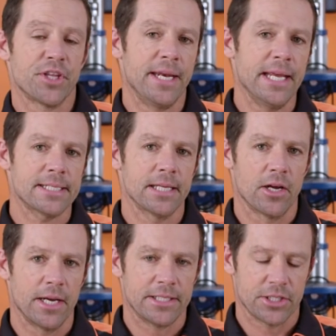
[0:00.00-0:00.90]
So the next thing
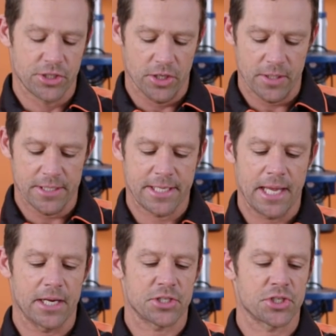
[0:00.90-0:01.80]
I need to do is
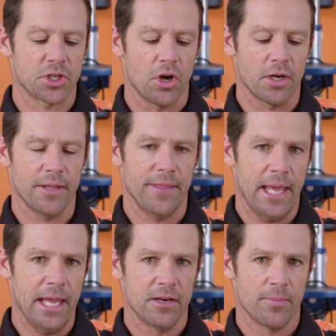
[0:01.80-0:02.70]
cut a slot in
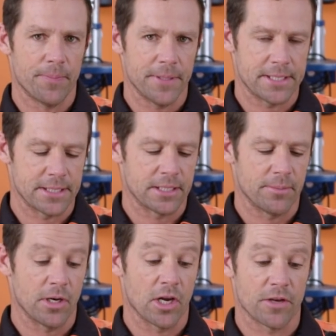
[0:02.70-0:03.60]
the end of my piece of
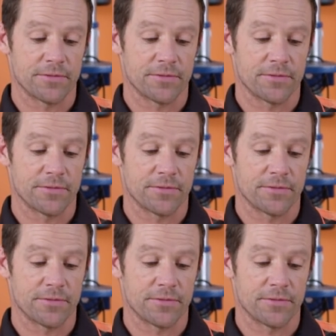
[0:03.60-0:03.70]
timber like